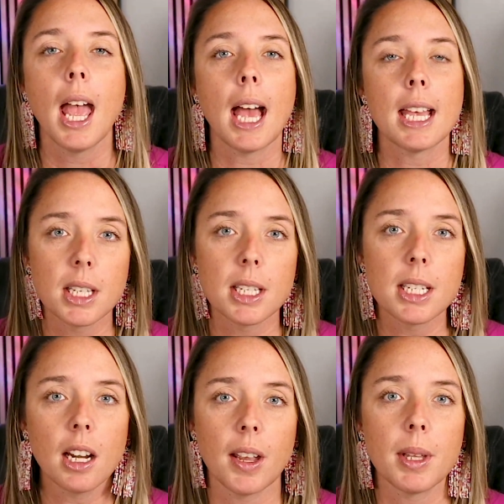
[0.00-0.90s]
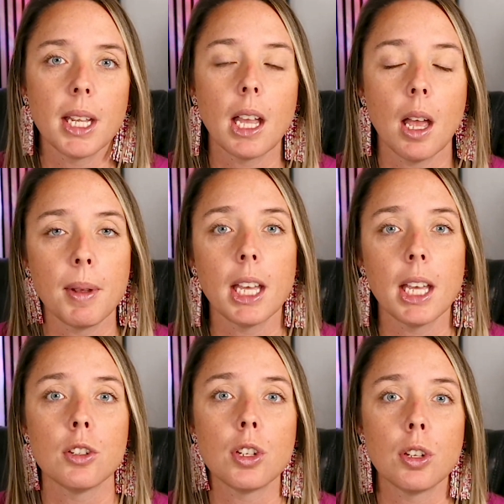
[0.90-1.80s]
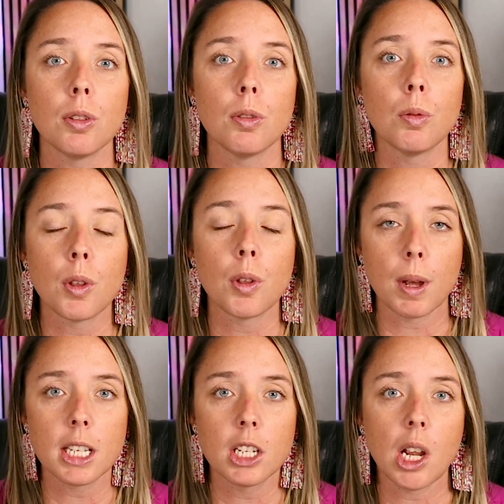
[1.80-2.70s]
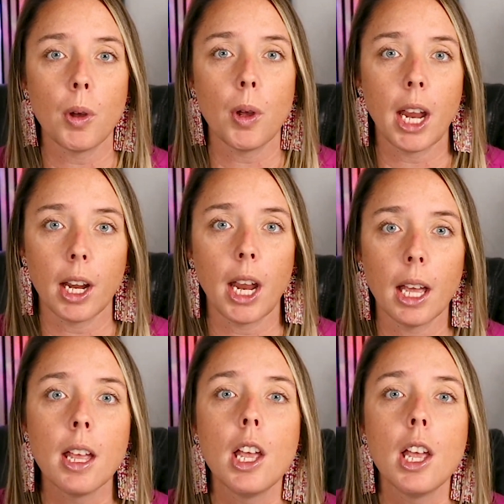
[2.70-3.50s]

As a military family coming into the Wesley Chapel area,